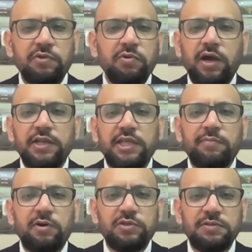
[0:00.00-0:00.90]
idea
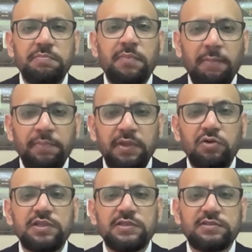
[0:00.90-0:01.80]
about the mapping
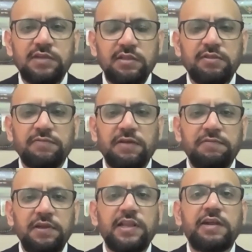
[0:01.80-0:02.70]
or the strength of the
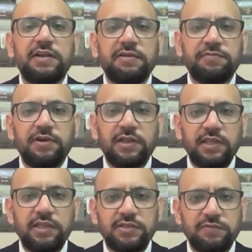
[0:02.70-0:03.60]
field at different
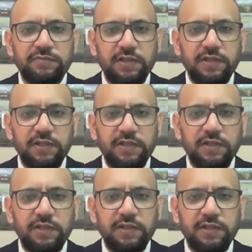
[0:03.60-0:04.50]
areas of the moon.
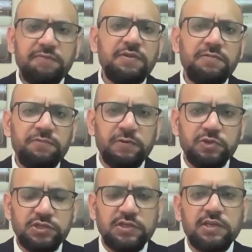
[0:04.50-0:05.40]
If in
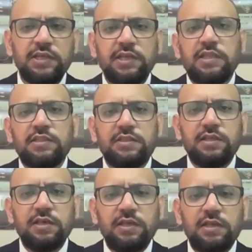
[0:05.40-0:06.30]
future
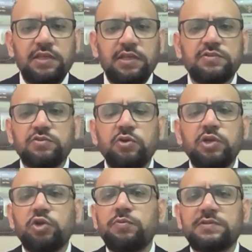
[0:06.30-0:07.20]
there is going
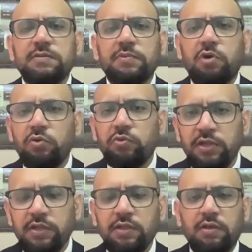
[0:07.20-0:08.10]
to be some
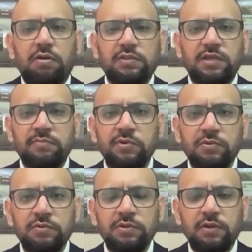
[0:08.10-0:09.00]
colony on the
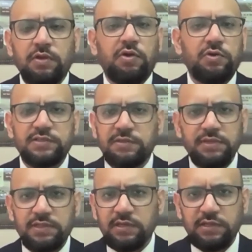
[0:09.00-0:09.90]
moon or some
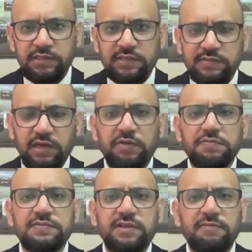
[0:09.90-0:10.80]
other these kind of
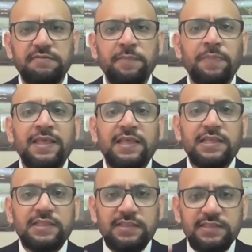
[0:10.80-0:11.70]
stuff,
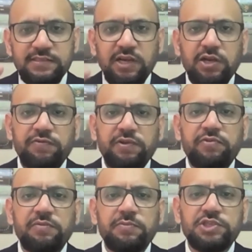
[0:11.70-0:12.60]
this kind of
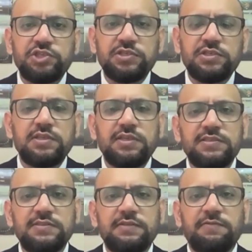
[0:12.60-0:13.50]
information
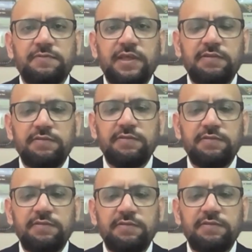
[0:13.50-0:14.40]
is very,
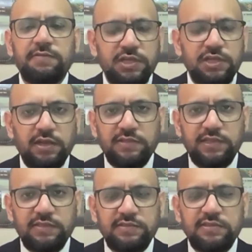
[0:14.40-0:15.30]
very much
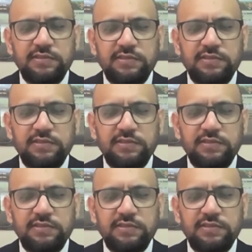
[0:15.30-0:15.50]
necessary.